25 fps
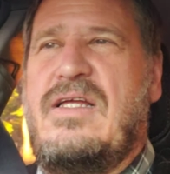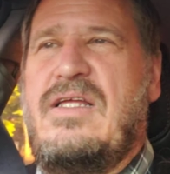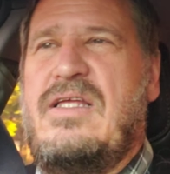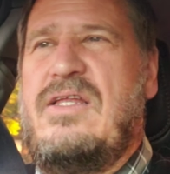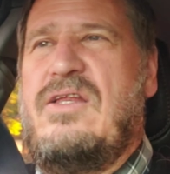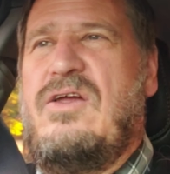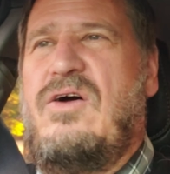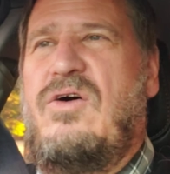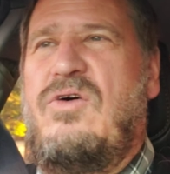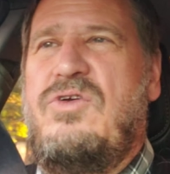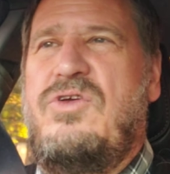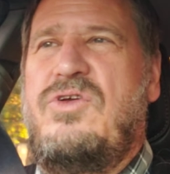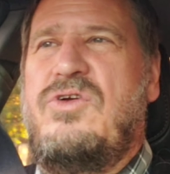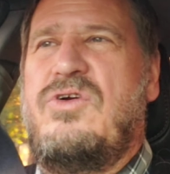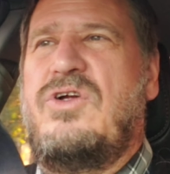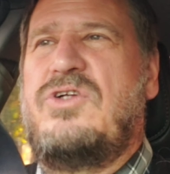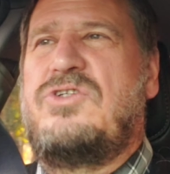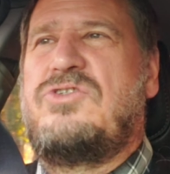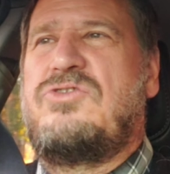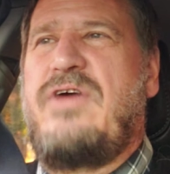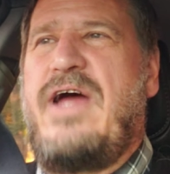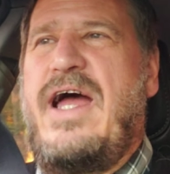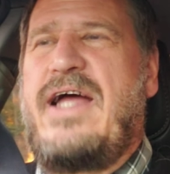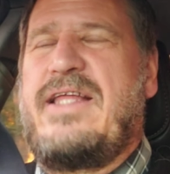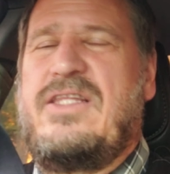You know, you're
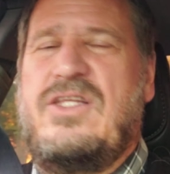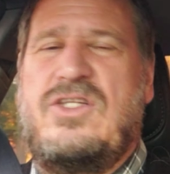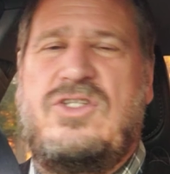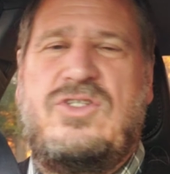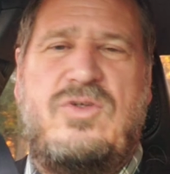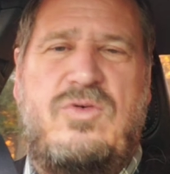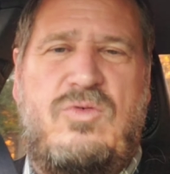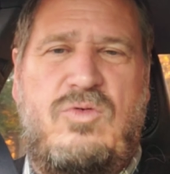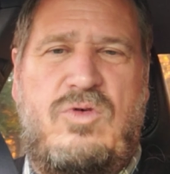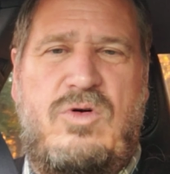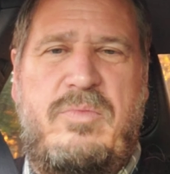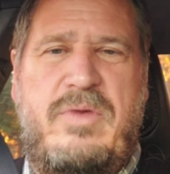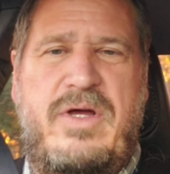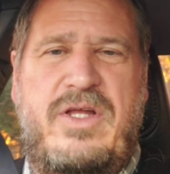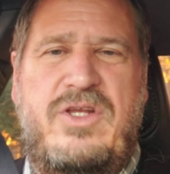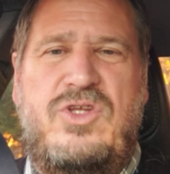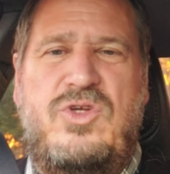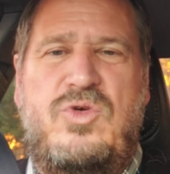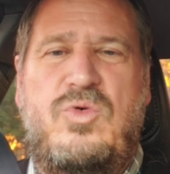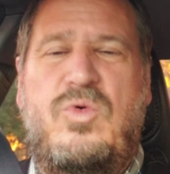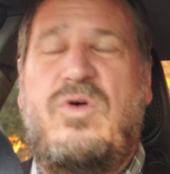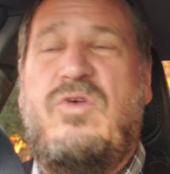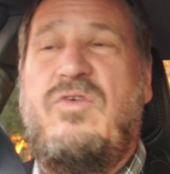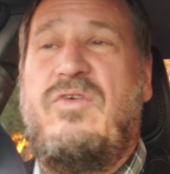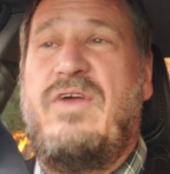attracted to women.
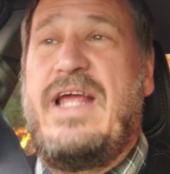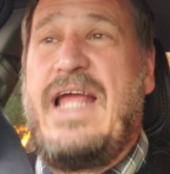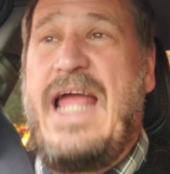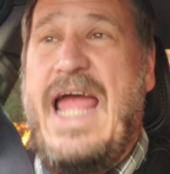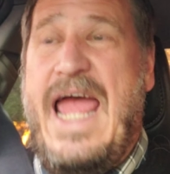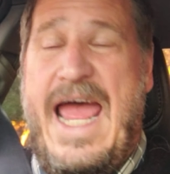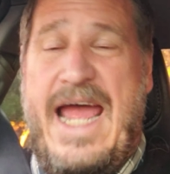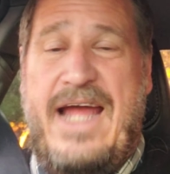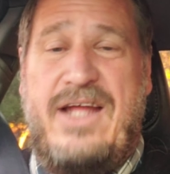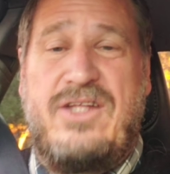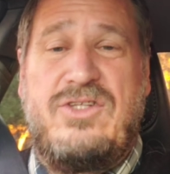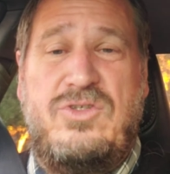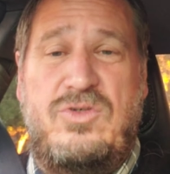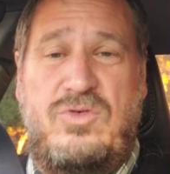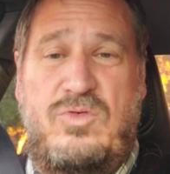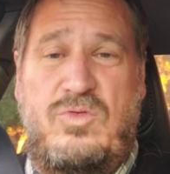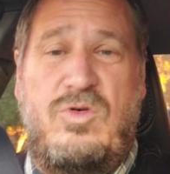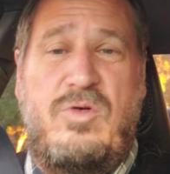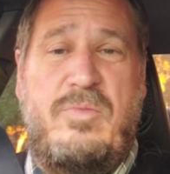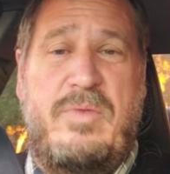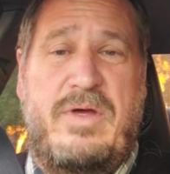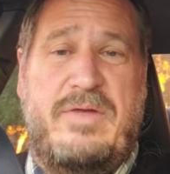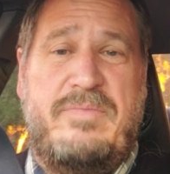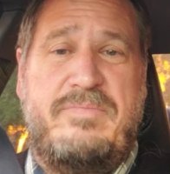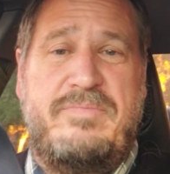you will react to a
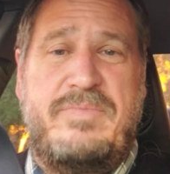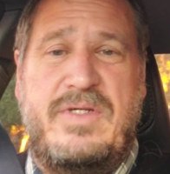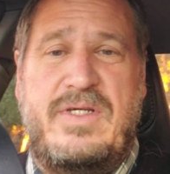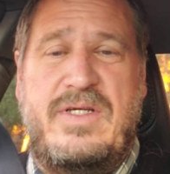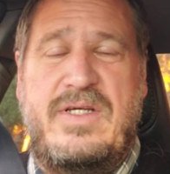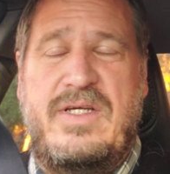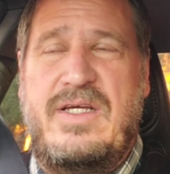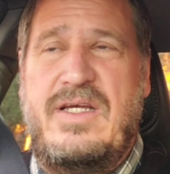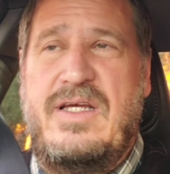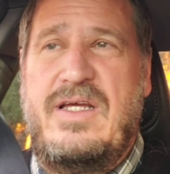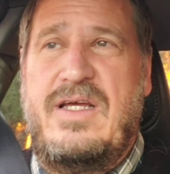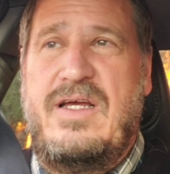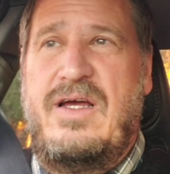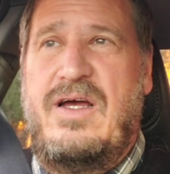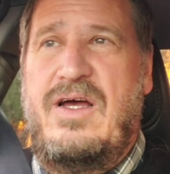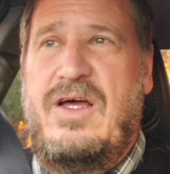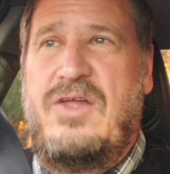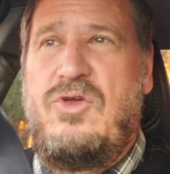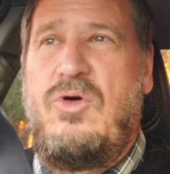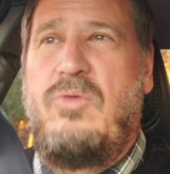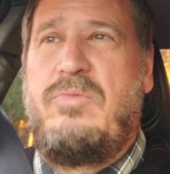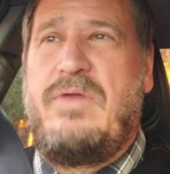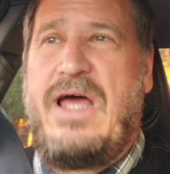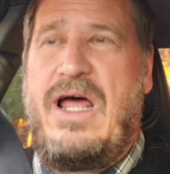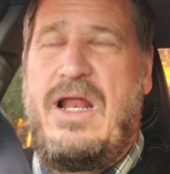woman
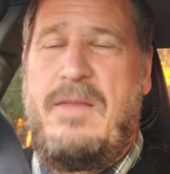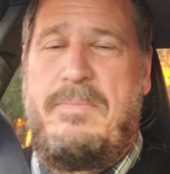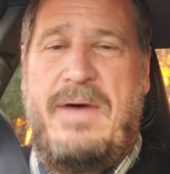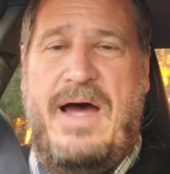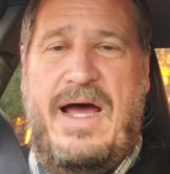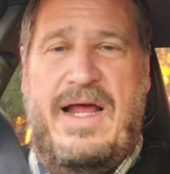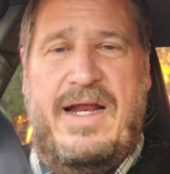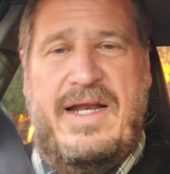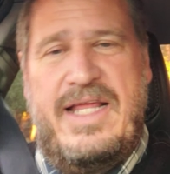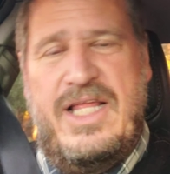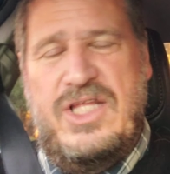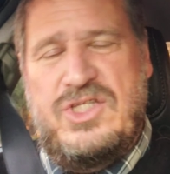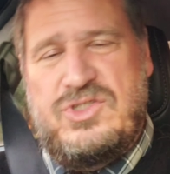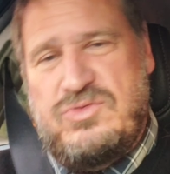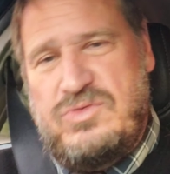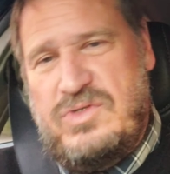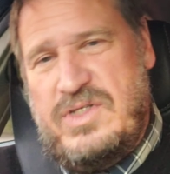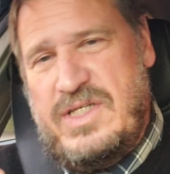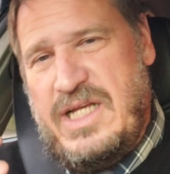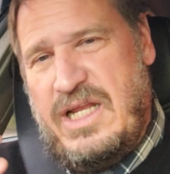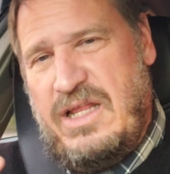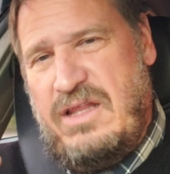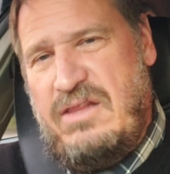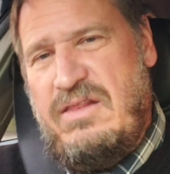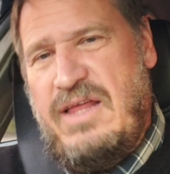no doubt about it. It's
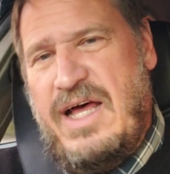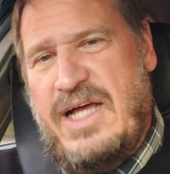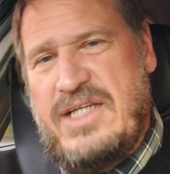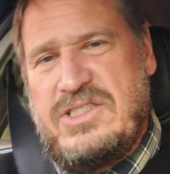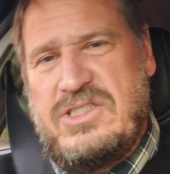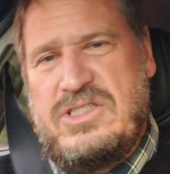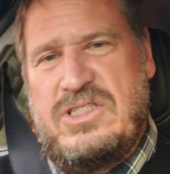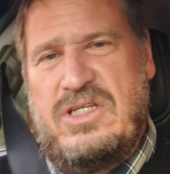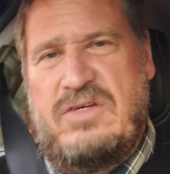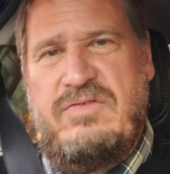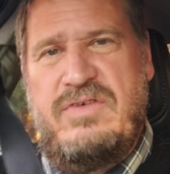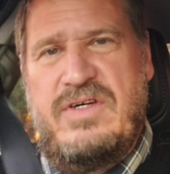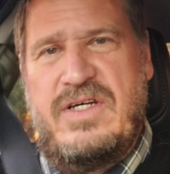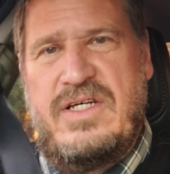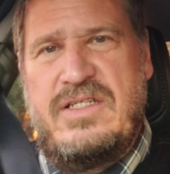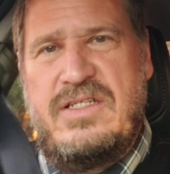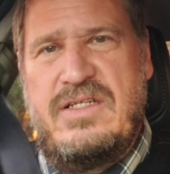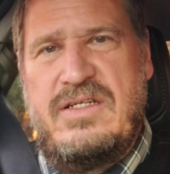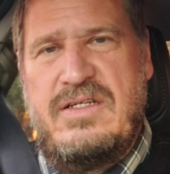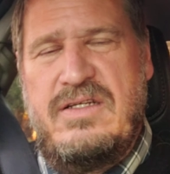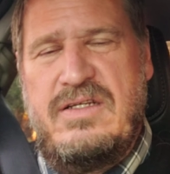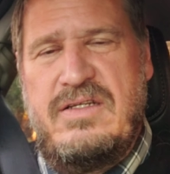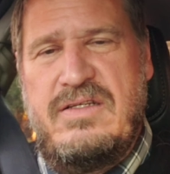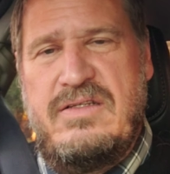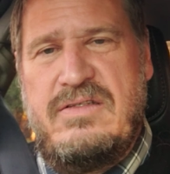really the lust of it
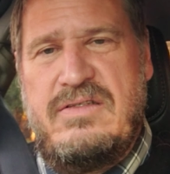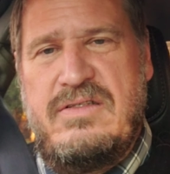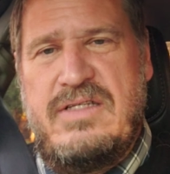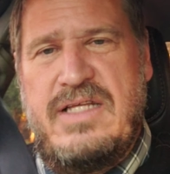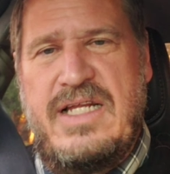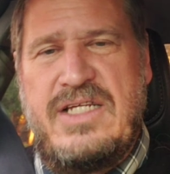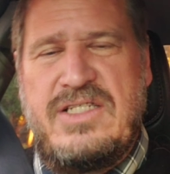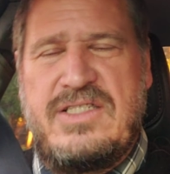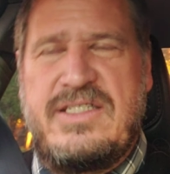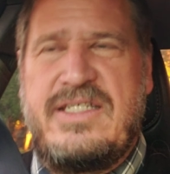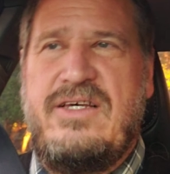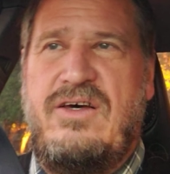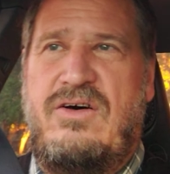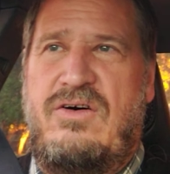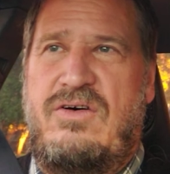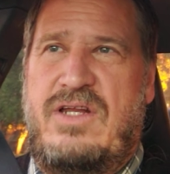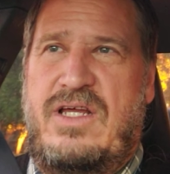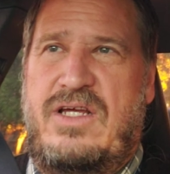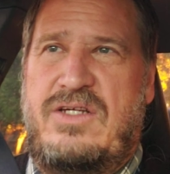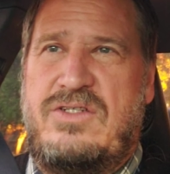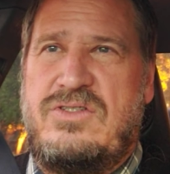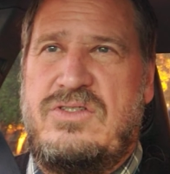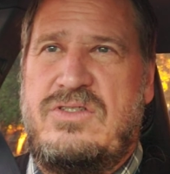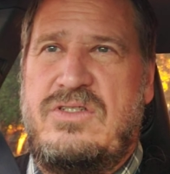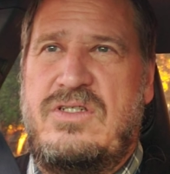that is killing
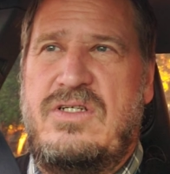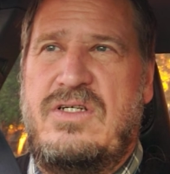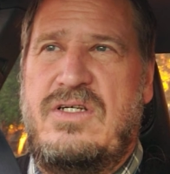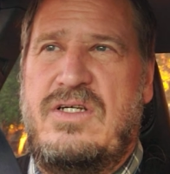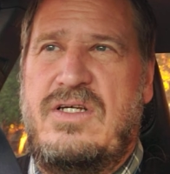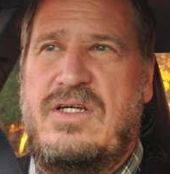us.